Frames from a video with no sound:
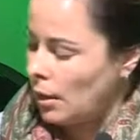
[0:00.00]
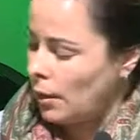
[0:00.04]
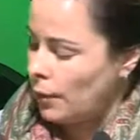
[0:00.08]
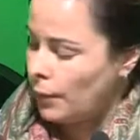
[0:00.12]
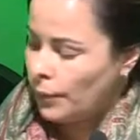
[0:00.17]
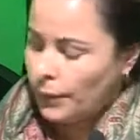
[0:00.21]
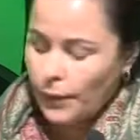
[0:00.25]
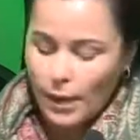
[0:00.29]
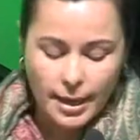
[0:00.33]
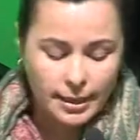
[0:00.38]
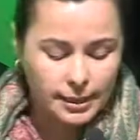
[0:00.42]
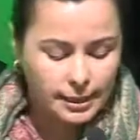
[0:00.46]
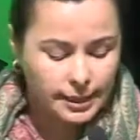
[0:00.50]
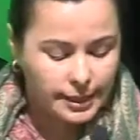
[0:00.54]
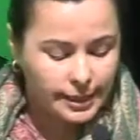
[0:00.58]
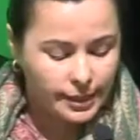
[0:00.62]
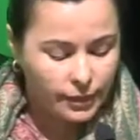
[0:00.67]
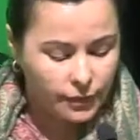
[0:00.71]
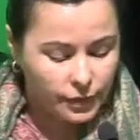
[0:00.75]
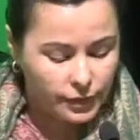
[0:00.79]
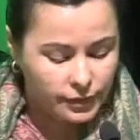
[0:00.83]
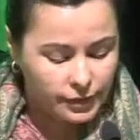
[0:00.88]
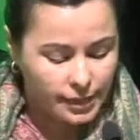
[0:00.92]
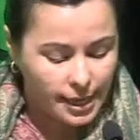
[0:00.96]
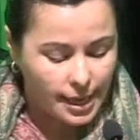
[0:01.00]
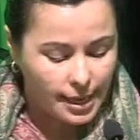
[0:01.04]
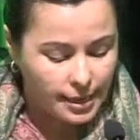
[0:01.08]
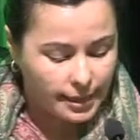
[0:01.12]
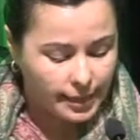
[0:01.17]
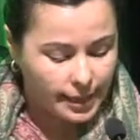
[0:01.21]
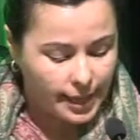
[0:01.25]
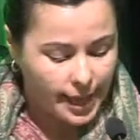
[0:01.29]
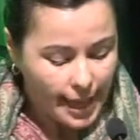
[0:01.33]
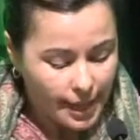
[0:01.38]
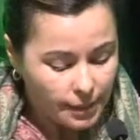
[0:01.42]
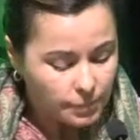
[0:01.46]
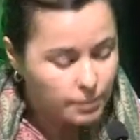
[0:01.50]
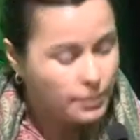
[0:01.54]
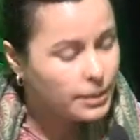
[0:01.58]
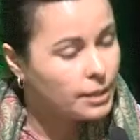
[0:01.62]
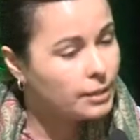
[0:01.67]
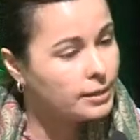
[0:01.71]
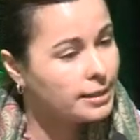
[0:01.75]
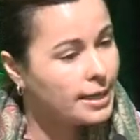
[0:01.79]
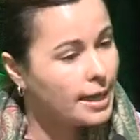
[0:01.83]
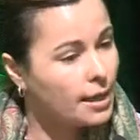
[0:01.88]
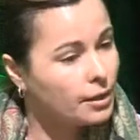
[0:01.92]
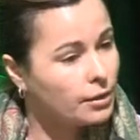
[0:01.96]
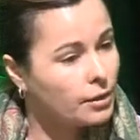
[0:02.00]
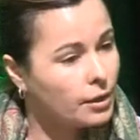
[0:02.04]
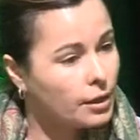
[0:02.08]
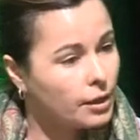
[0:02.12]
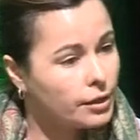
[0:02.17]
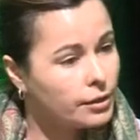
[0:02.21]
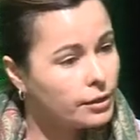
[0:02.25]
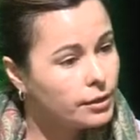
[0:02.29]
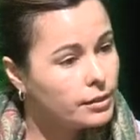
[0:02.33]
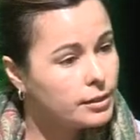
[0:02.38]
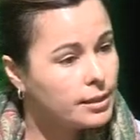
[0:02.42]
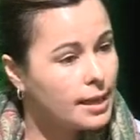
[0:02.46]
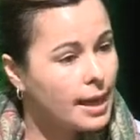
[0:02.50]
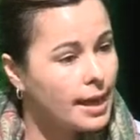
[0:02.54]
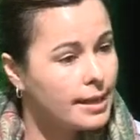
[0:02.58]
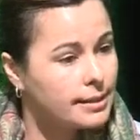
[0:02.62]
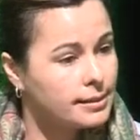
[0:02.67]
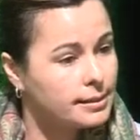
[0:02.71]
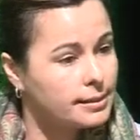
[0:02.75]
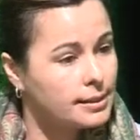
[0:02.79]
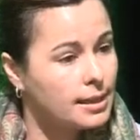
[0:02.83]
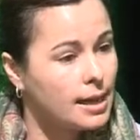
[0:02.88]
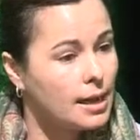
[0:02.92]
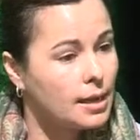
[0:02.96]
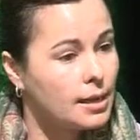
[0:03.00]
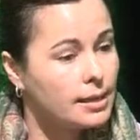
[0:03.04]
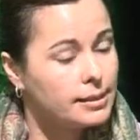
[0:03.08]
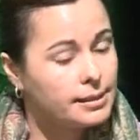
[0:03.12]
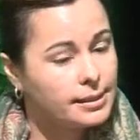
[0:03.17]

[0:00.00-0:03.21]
Finally, the data can be downloaded as a